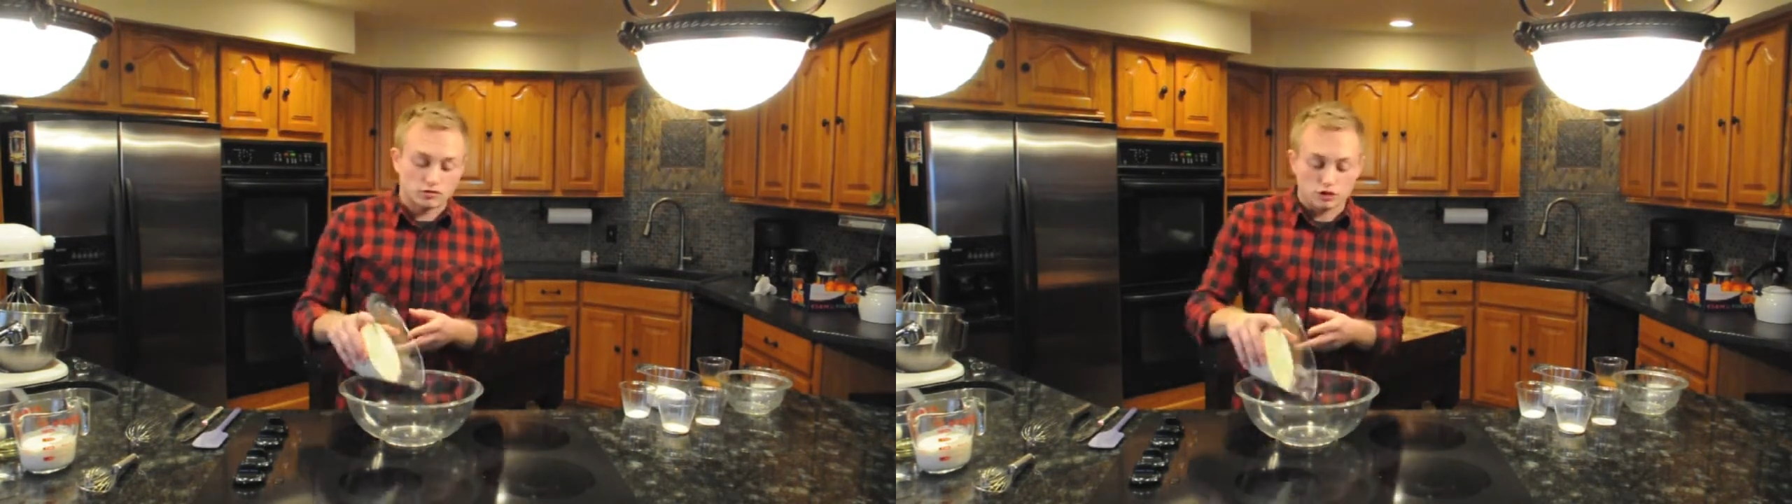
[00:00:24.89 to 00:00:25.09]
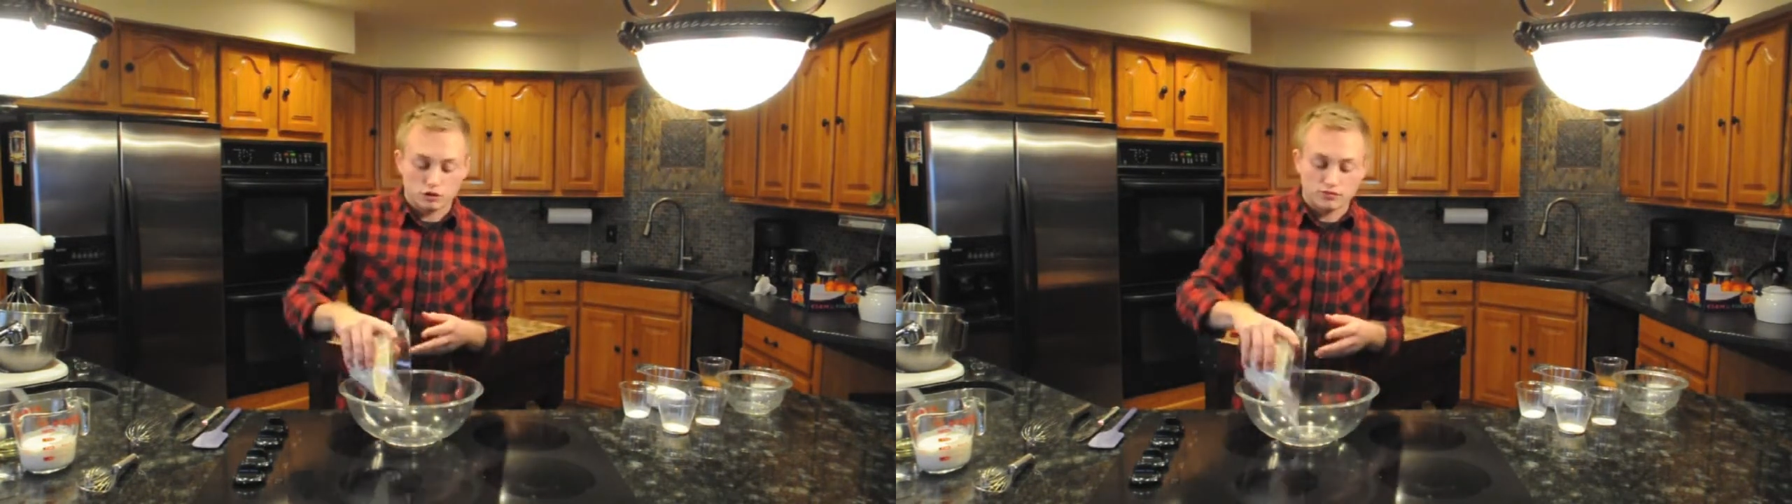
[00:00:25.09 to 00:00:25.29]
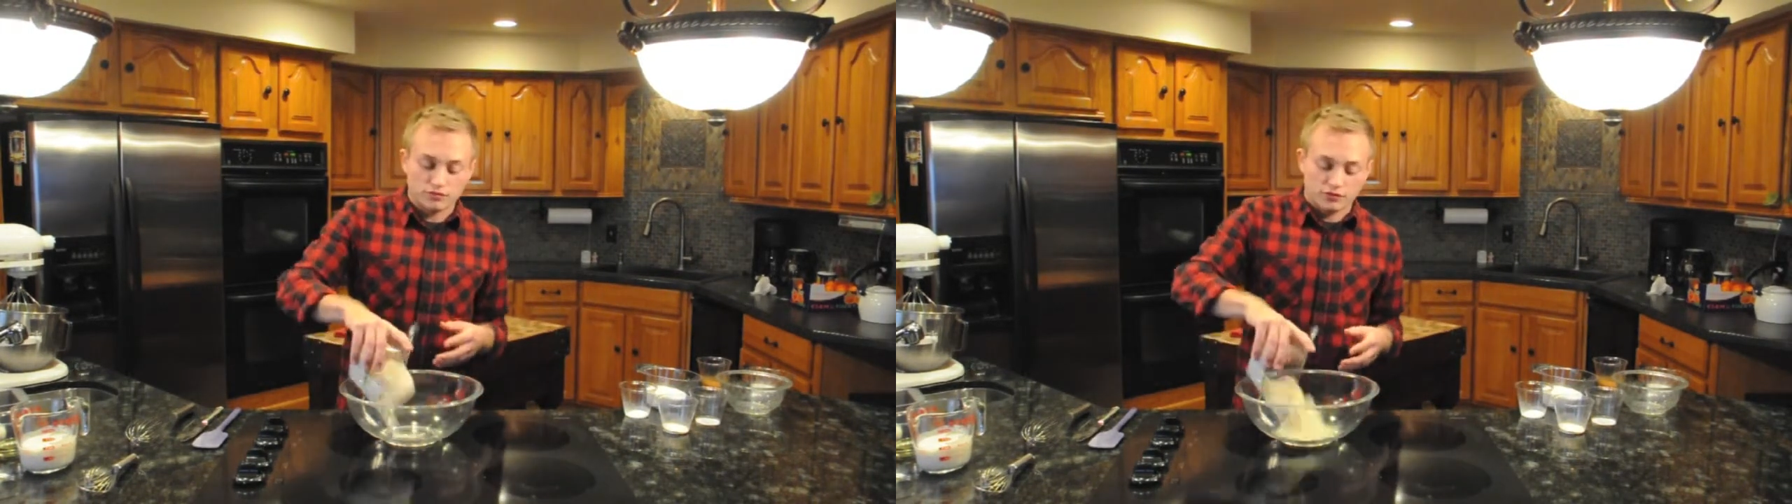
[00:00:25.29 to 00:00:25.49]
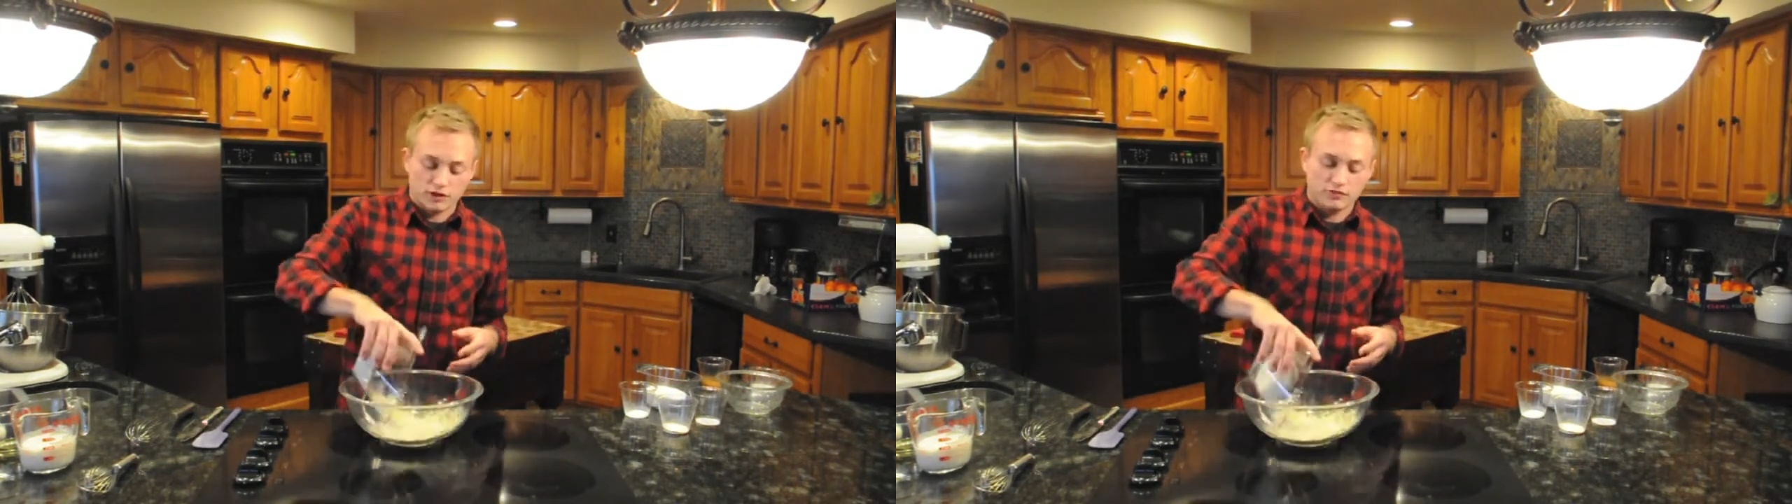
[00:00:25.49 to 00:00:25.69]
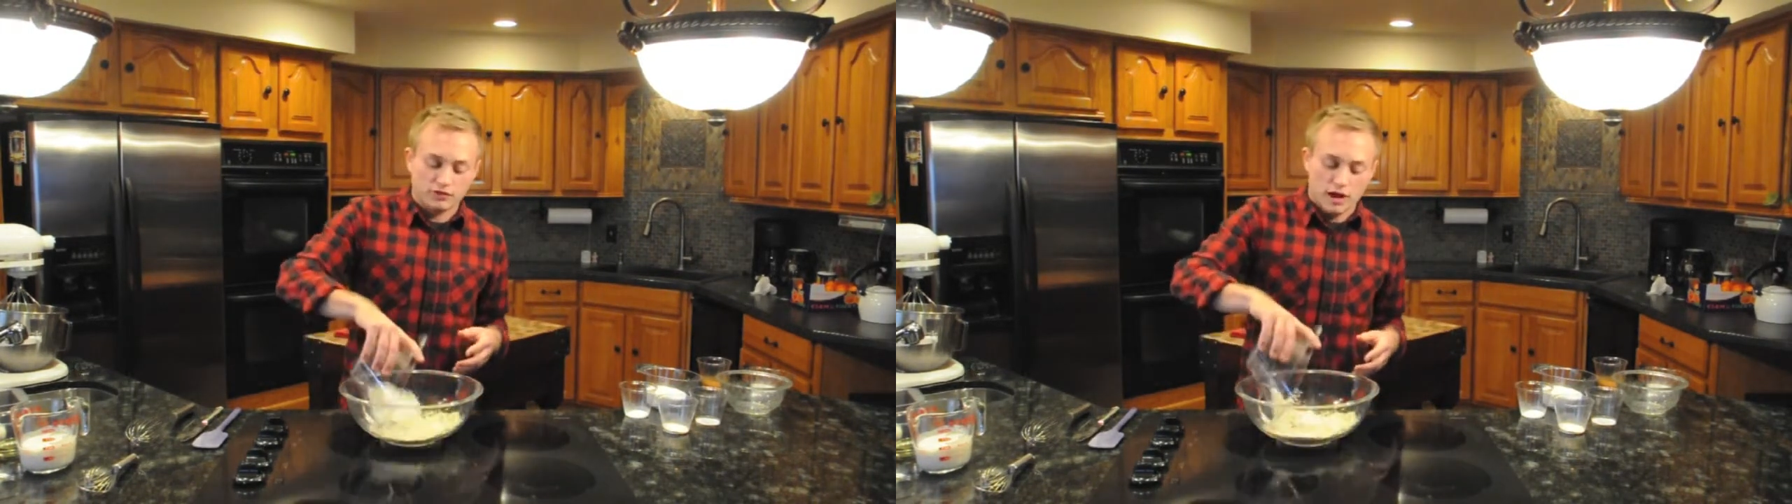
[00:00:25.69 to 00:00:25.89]

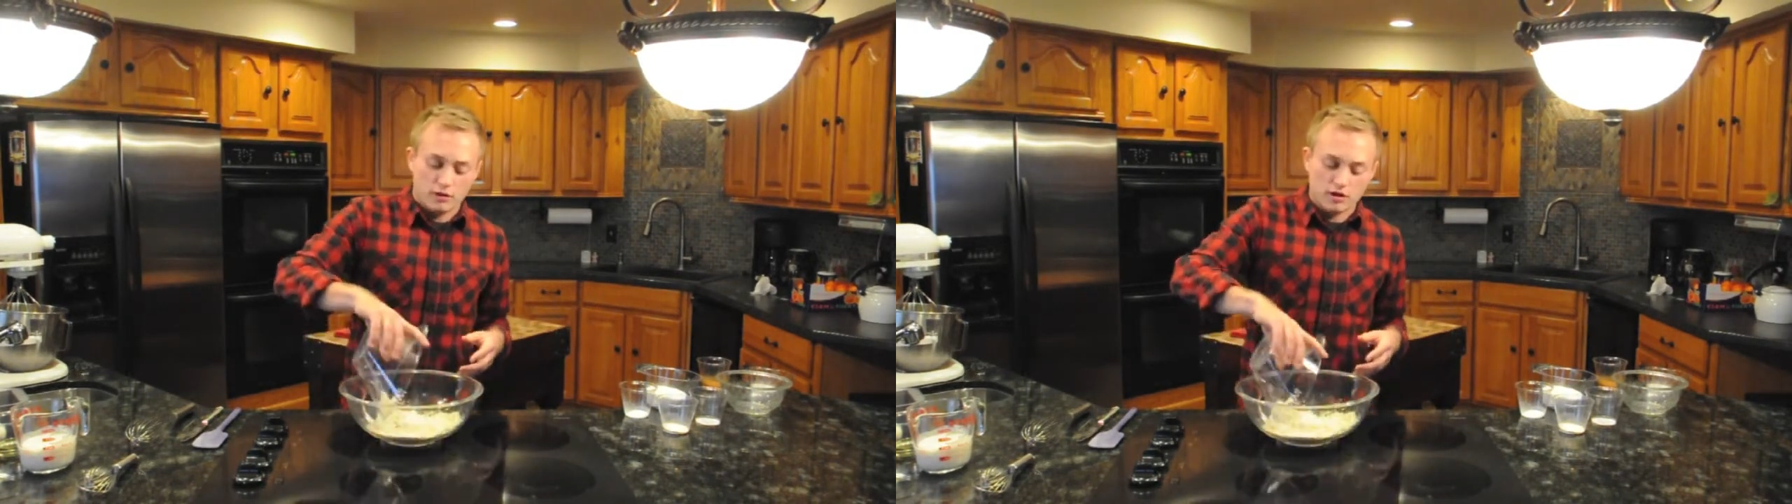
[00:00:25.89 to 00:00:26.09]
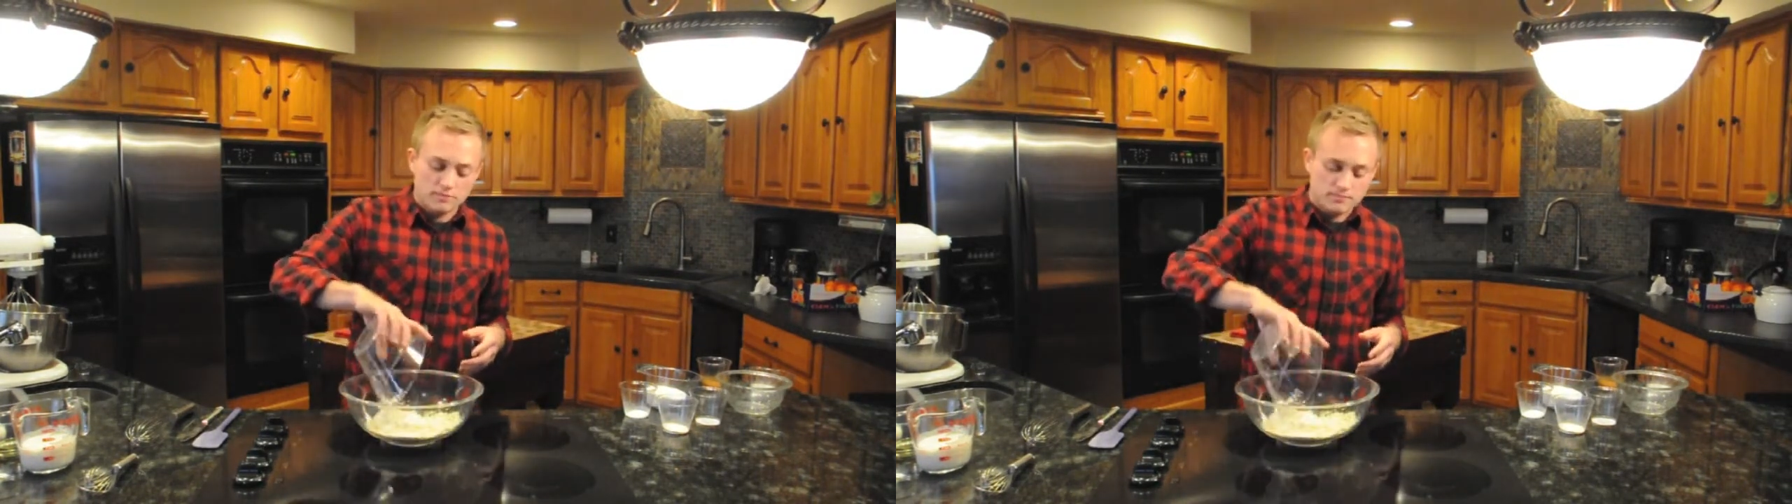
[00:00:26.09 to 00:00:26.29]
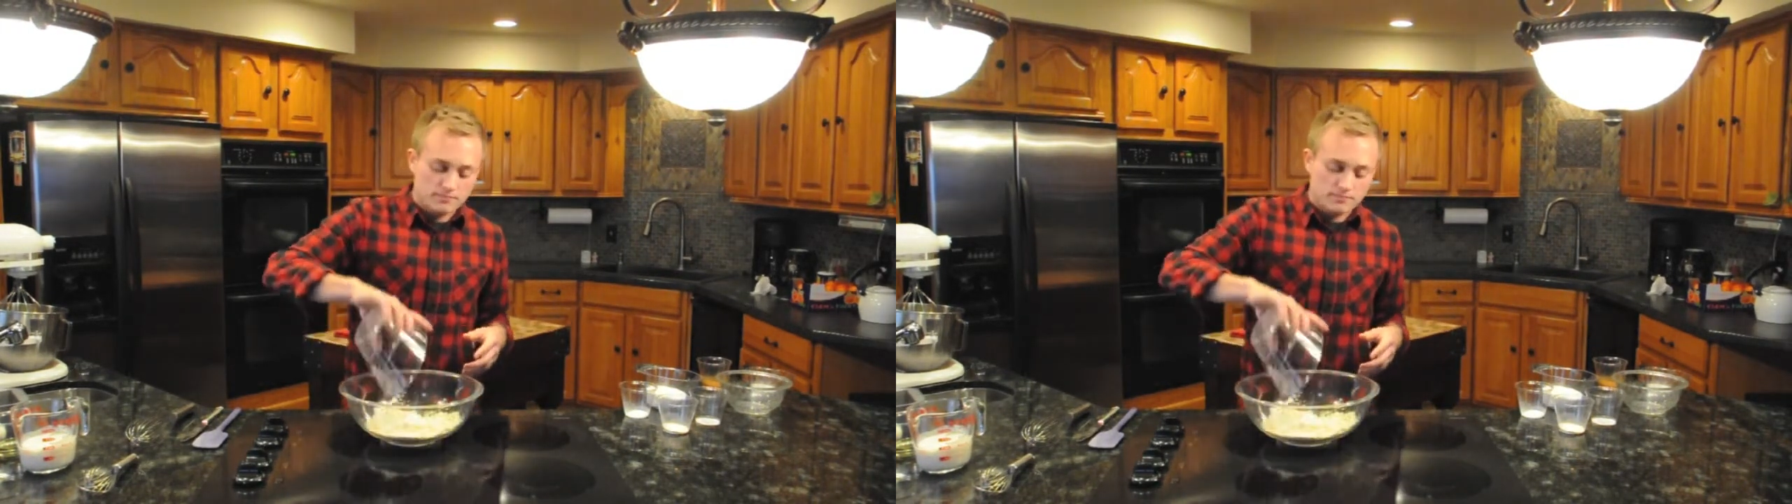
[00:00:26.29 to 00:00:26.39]
gluten-free flour,